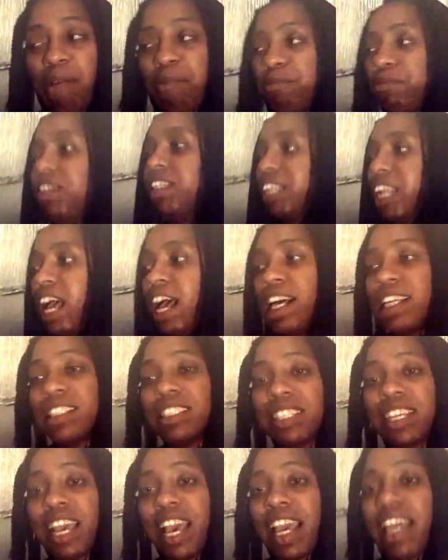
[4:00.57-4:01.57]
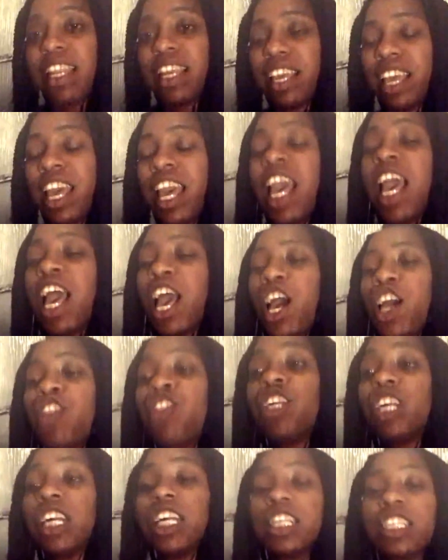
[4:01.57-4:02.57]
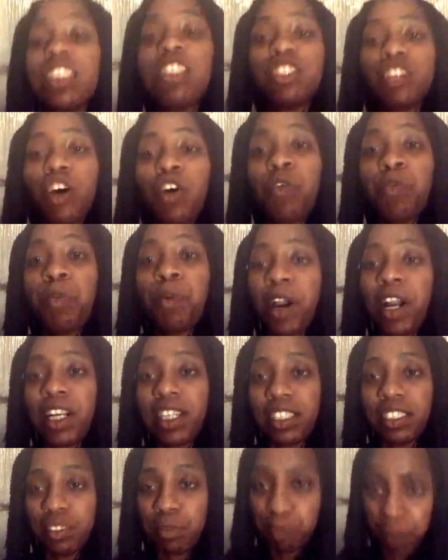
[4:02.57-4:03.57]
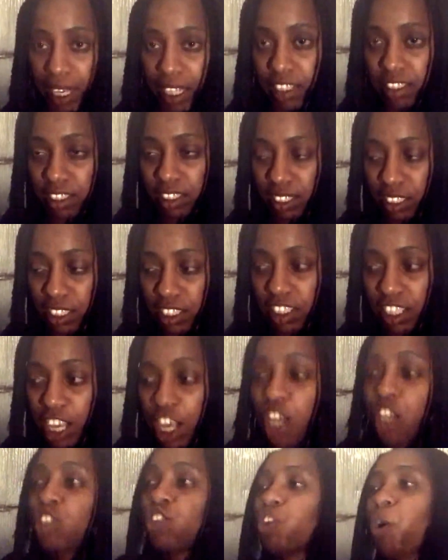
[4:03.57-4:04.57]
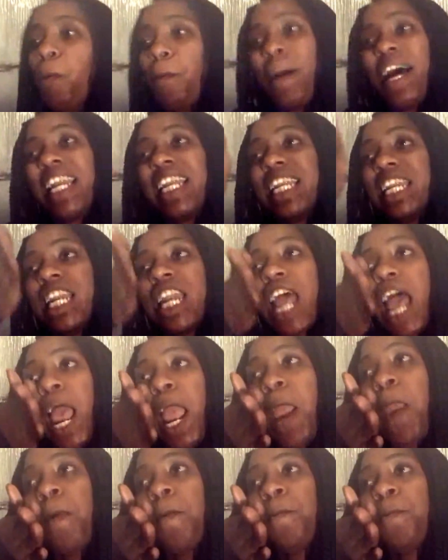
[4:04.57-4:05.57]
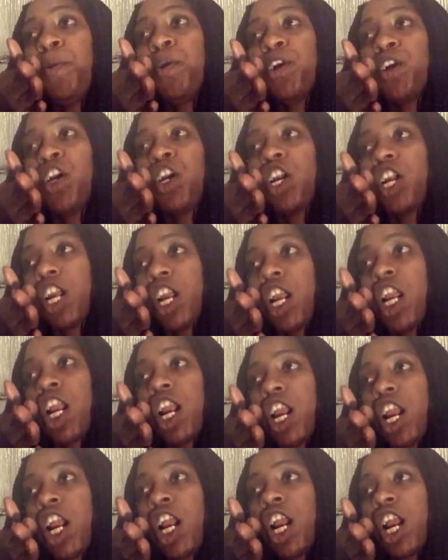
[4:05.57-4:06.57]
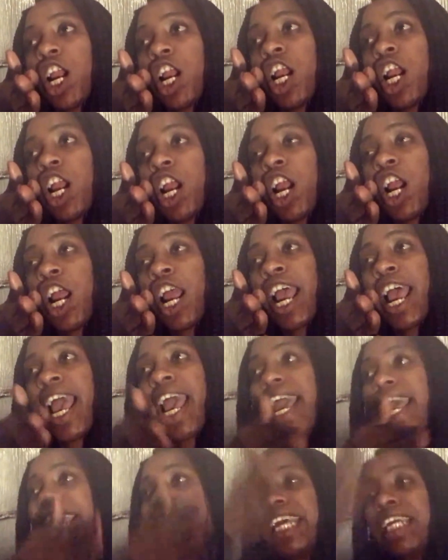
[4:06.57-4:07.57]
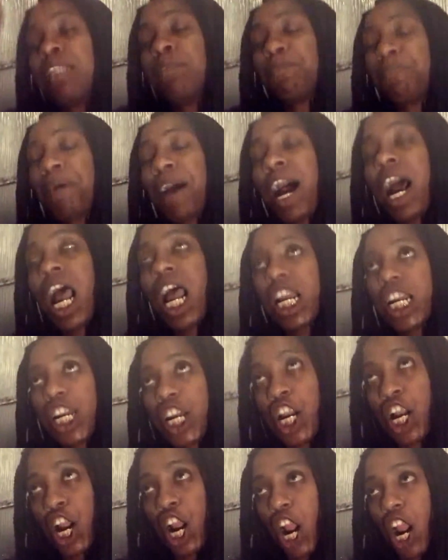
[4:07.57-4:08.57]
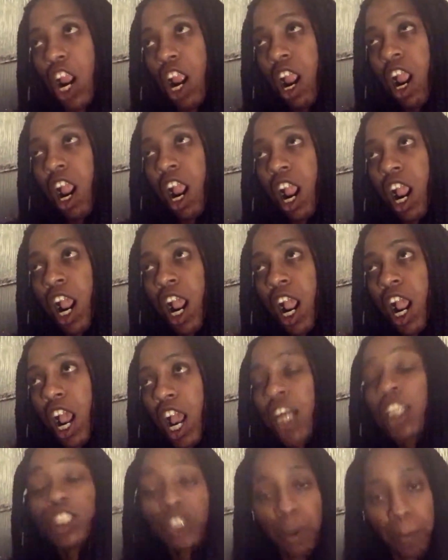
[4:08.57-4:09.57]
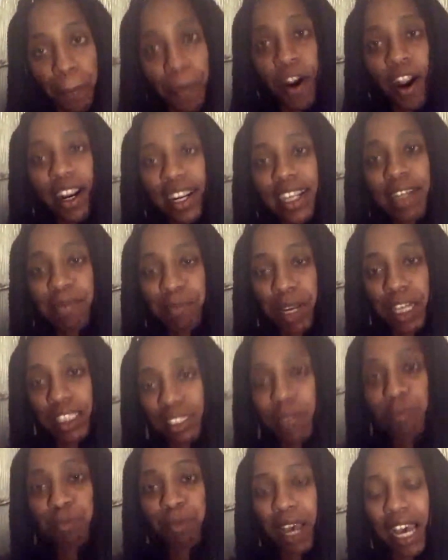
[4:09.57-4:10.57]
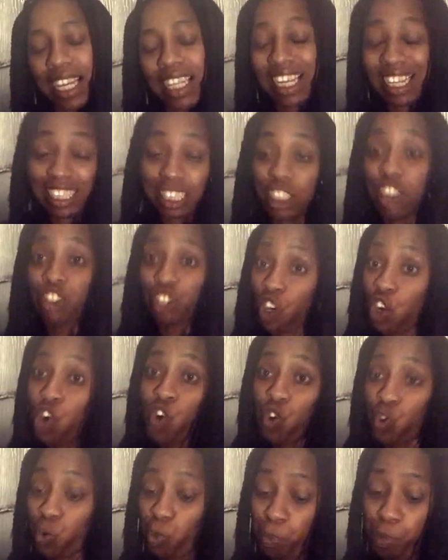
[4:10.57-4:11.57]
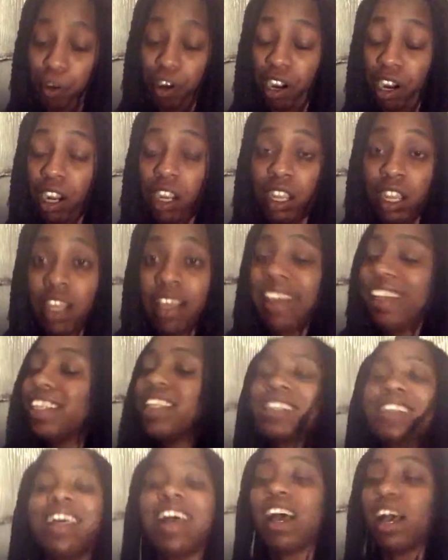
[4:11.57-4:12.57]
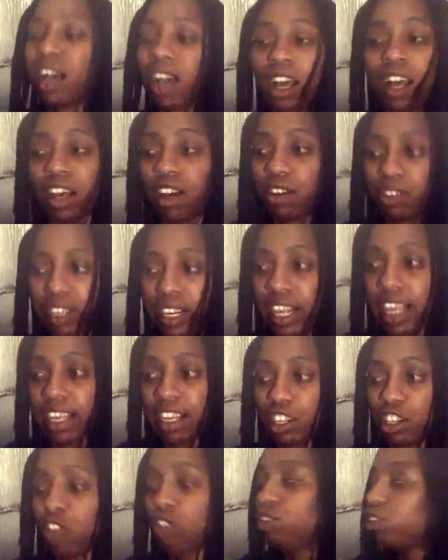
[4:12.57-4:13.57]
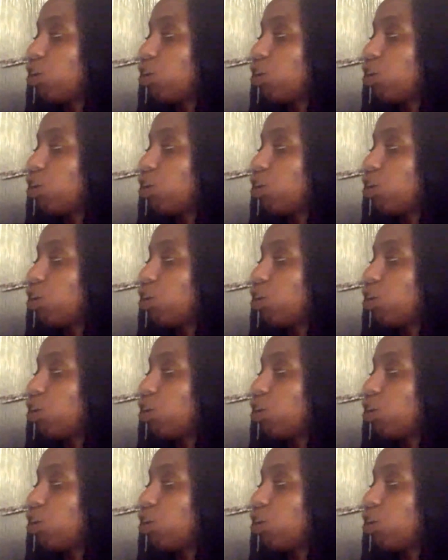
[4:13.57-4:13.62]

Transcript: I'm nauseated. There is no parking spaces. So my neighbor had his partner to park in my spot. Like, it's cool, bruh. No, it ain't cool.